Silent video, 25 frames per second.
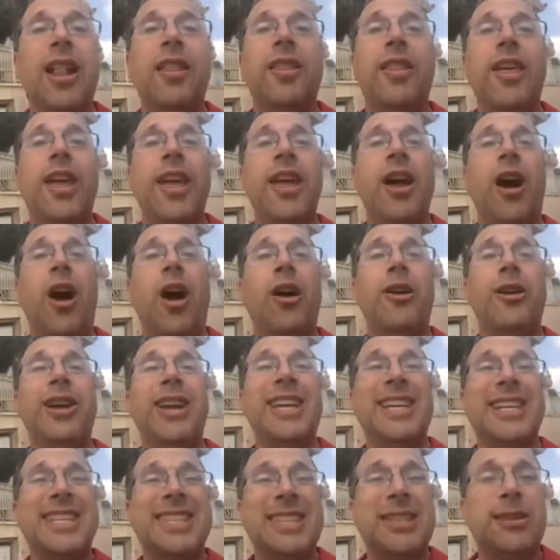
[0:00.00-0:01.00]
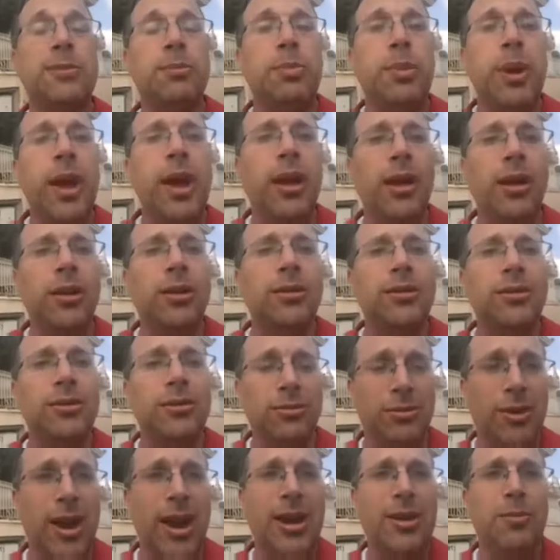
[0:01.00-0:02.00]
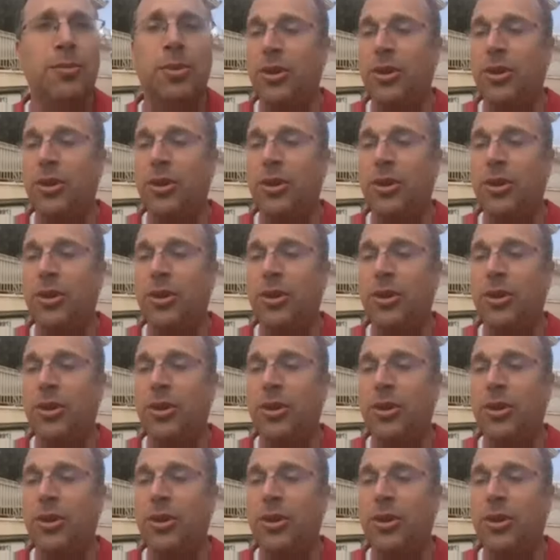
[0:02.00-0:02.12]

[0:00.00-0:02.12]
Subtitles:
they are expelled, right?